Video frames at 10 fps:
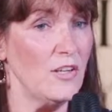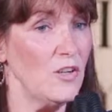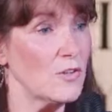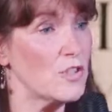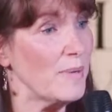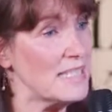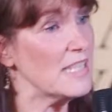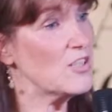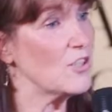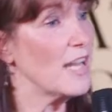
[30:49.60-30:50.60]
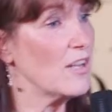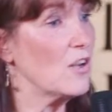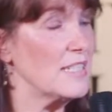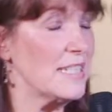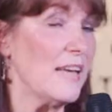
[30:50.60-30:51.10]
you know, so my sister and I
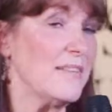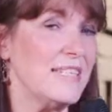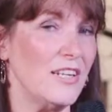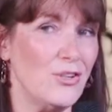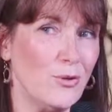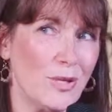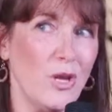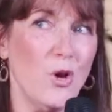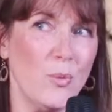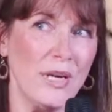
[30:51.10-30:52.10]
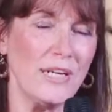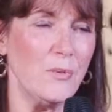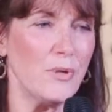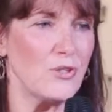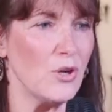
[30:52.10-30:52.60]
got together and said, you know what, we're
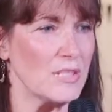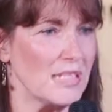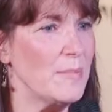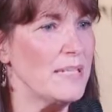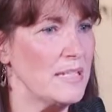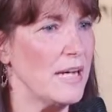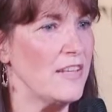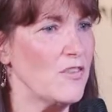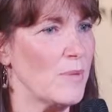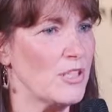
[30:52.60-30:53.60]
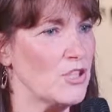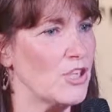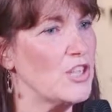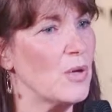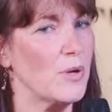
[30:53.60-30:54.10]
going to withdraw some of the tithe from our
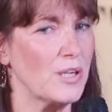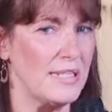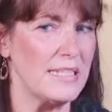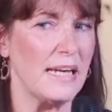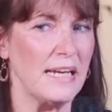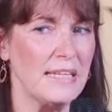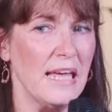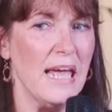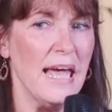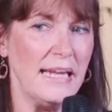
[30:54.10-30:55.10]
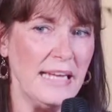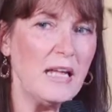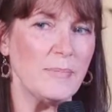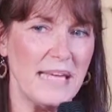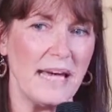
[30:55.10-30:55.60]
church and we're going to tithe and
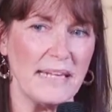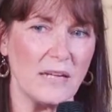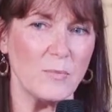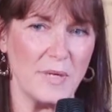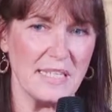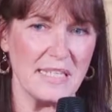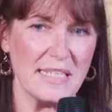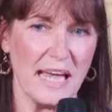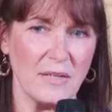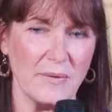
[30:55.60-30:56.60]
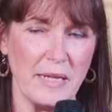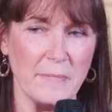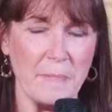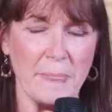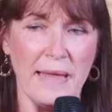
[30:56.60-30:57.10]
help dad out with his
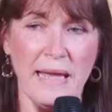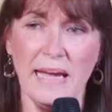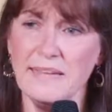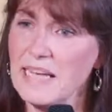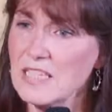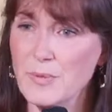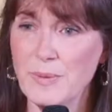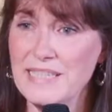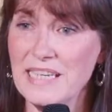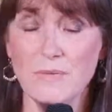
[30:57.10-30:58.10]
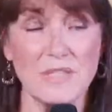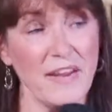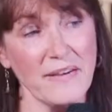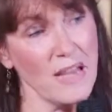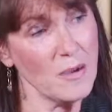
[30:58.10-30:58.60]
salary. And that's what we did. It was
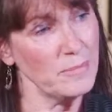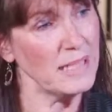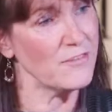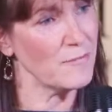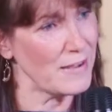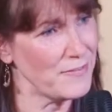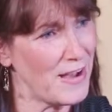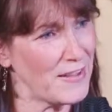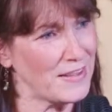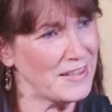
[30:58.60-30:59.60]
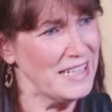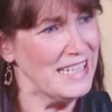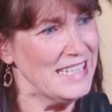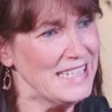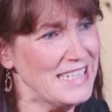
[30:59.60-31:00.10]
very humbling for my father
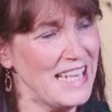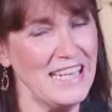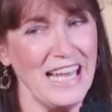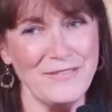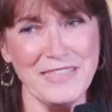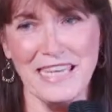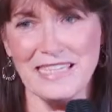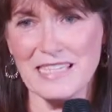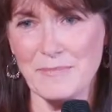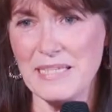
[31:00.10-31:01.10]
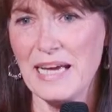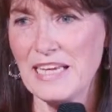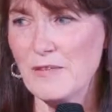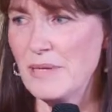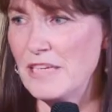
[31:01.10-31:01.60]
to then have to get some
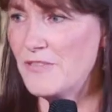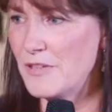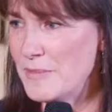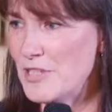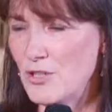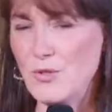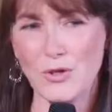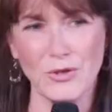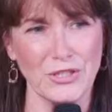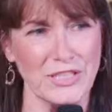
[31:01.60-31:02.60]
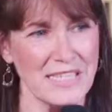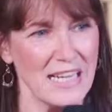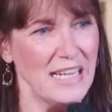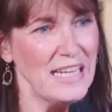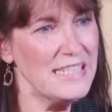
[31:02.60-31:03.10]
tithe money from his two
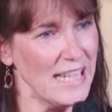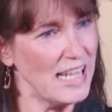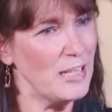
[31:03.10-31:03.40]
daughters to